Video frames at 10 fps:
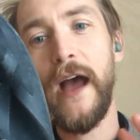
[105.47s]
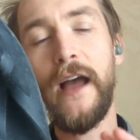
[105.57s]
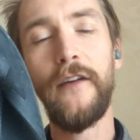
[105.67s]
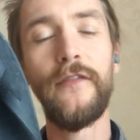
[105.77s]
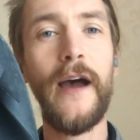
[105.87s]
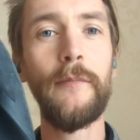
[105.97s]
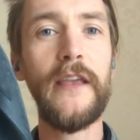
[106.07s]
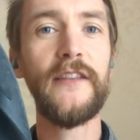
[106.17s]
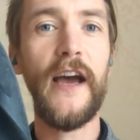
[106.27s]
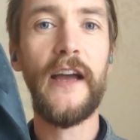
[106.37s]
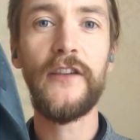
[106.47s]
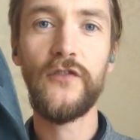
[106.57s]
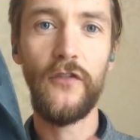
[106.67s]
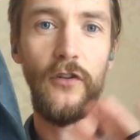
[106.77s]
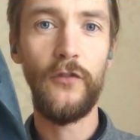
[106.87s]
And that means I
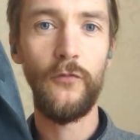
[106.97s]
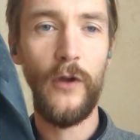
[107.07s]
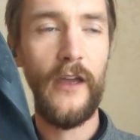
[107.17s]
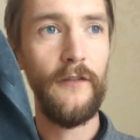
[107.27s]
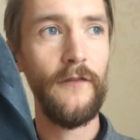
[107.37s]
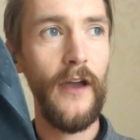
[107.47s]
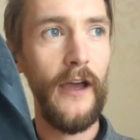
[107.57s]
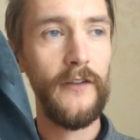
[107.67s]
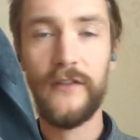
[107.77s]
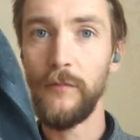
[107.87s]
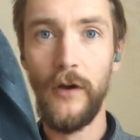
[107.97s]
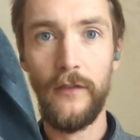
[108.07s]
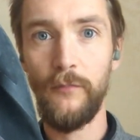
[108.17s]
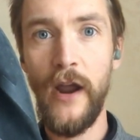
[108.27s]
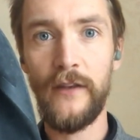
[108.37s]
struggle with some
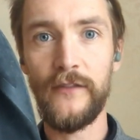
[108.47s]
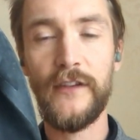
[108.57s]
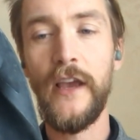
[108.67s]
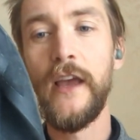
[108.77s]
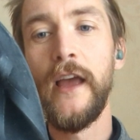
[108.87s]
other brands.